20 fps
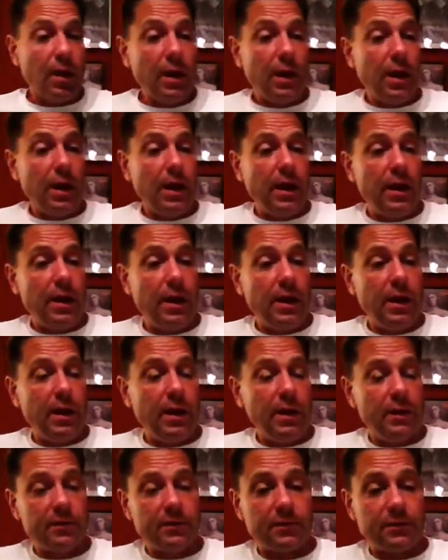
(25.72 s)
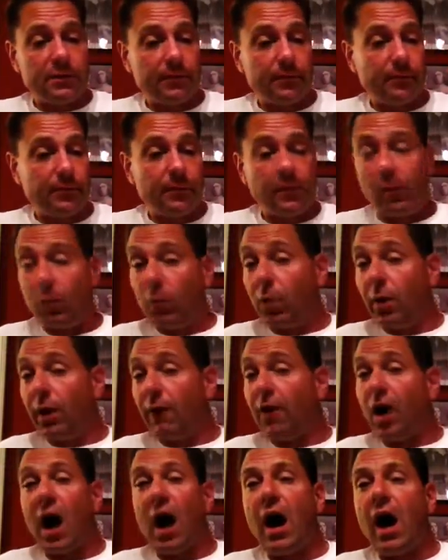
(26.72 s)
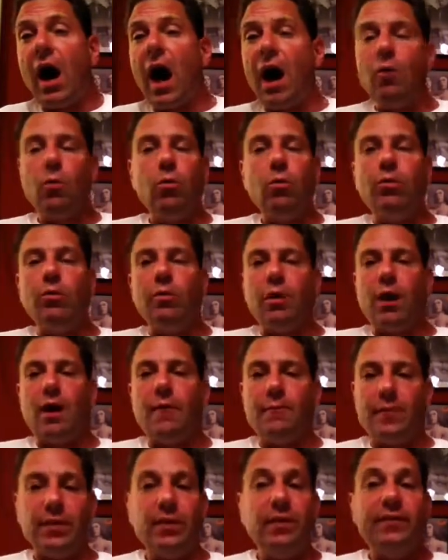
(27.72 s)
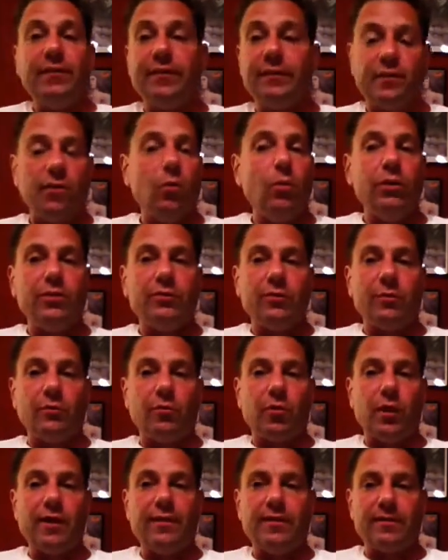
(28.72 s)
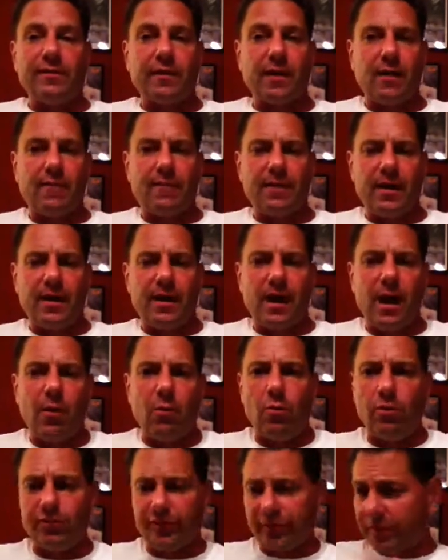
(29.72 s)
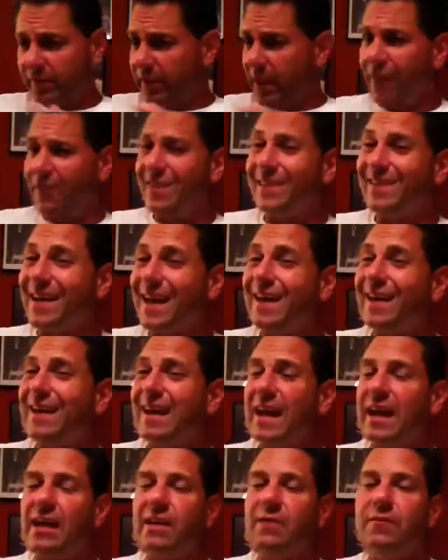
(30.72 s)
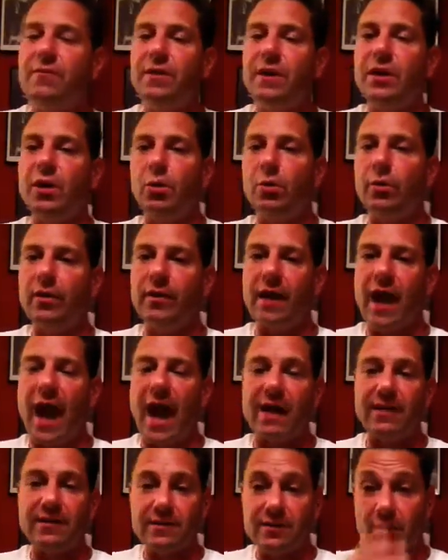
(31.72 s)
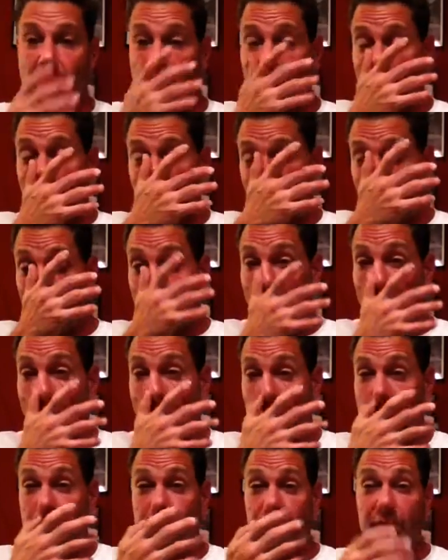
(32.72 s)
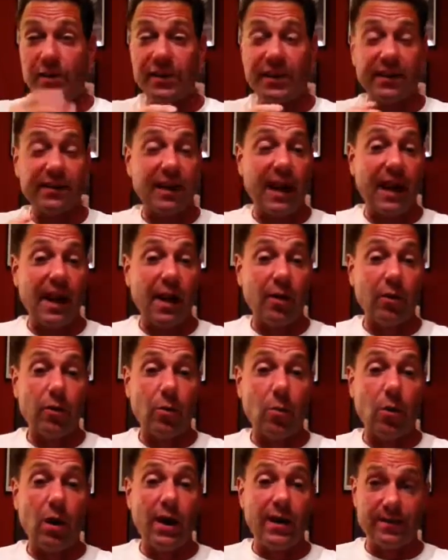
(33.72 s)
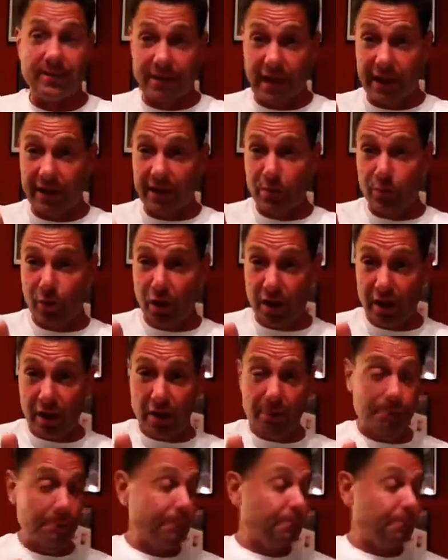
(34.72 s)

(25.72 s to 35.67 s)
and whatever. I, I, will. I've been listening to it, some great stuff, and I will have a dedicated video to that. So uh, I just wanted to get that out of the way. Thank you, brother.